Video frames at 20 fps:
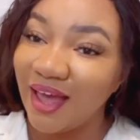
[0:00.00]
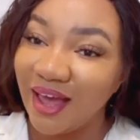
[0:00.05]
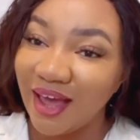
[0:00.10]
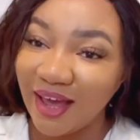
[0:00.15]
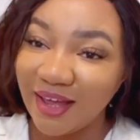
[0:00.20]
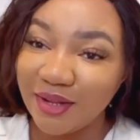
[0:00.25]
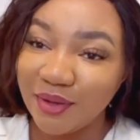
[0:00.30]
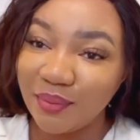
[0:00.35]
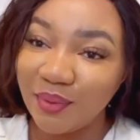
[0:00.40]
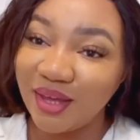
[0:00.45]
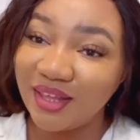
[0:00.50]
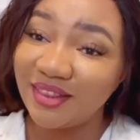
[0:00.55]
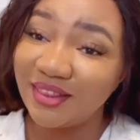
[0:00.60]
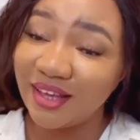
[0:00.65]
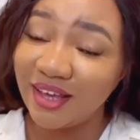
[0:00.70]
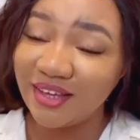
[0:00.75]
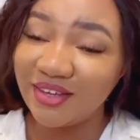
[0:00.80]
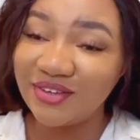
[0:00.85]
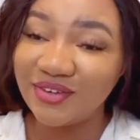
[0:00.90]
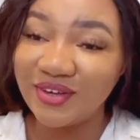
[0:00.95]
Anyway,
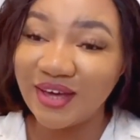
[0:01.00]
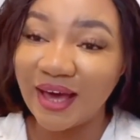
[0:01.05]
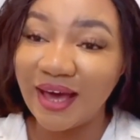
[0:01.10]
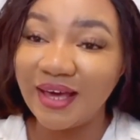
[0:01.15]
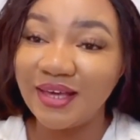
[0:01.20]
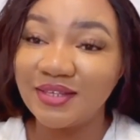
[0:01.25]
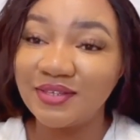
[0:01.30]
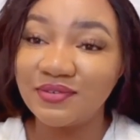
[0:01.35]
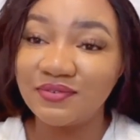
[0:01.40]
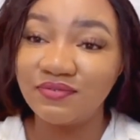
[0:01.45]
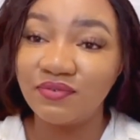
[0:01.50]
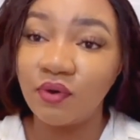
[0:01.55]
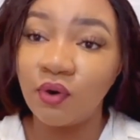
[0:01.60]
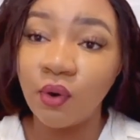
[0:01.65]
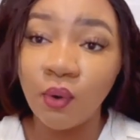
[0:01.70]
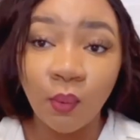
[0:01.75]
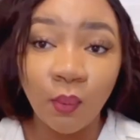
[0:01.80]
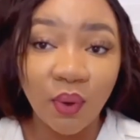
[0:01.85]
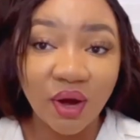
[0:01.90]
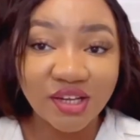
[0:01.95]
thank you guys
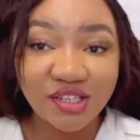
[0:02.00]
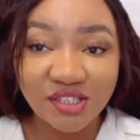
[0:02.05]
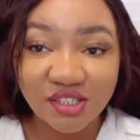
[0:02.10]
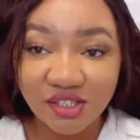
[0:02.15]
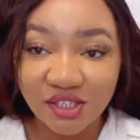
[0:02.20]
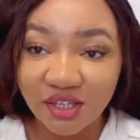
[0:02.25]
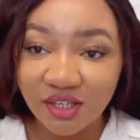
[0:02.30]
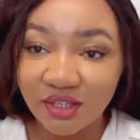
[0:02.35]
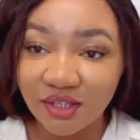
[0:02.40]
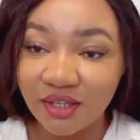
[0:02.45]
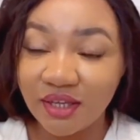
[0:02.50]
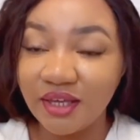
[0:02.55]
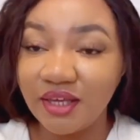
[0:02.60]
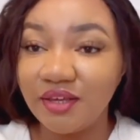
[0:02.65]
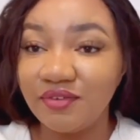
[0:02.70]
for watching.